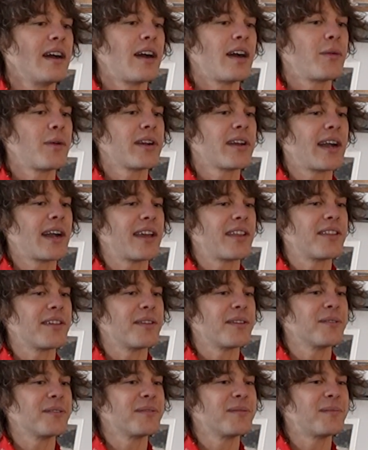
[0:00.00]
I want to
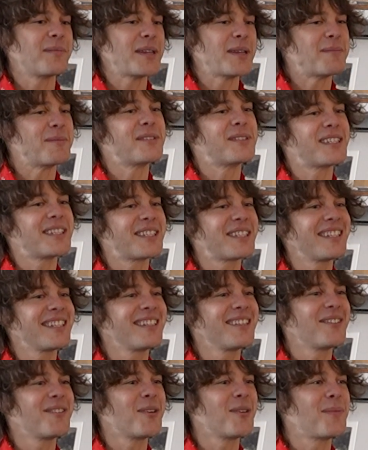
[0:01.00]
either be a
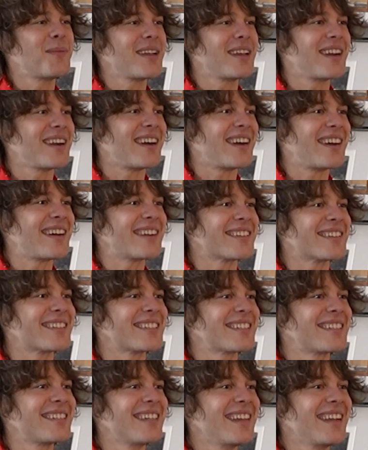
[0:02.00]
musician or be an artist.